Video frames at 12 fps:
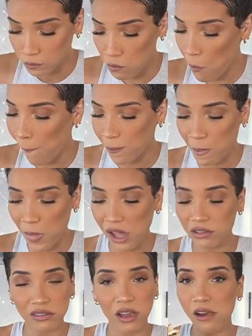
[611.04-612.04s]
Mmm,
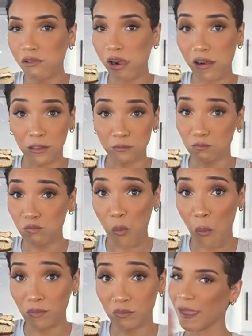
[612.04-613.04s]
it's not raw.
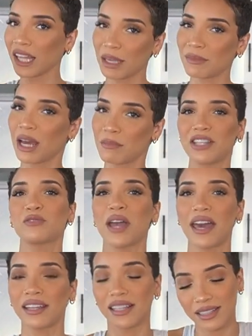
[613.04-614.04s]
Let me not be
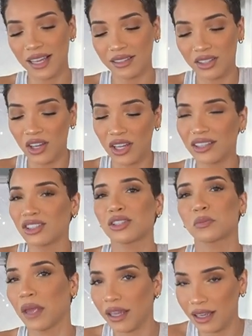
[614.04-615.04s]
dramatic. It tastes good. It's
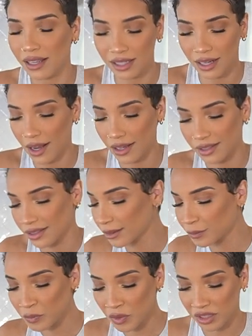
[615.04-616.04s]
just pancakes and eggs.
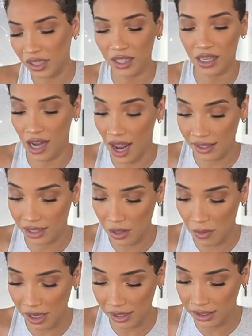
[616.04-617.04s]
There's nothing nasty
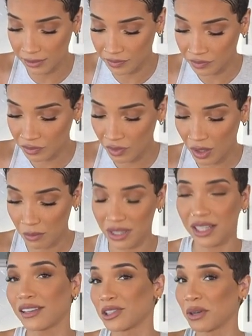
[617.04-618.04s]
about it
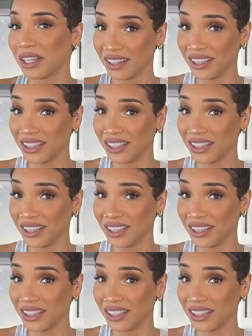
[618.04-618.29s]
besides the way it